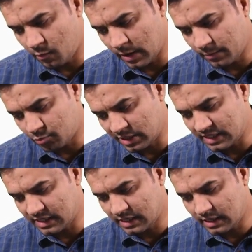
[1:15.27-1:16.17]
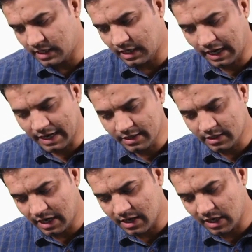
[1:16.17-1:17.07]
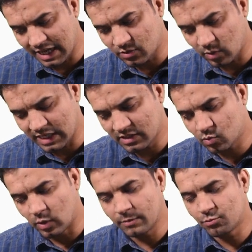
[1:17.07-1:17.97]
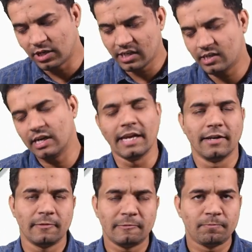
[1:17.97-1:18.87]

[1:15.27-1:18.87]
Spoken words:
1.8 and as well as 1.9.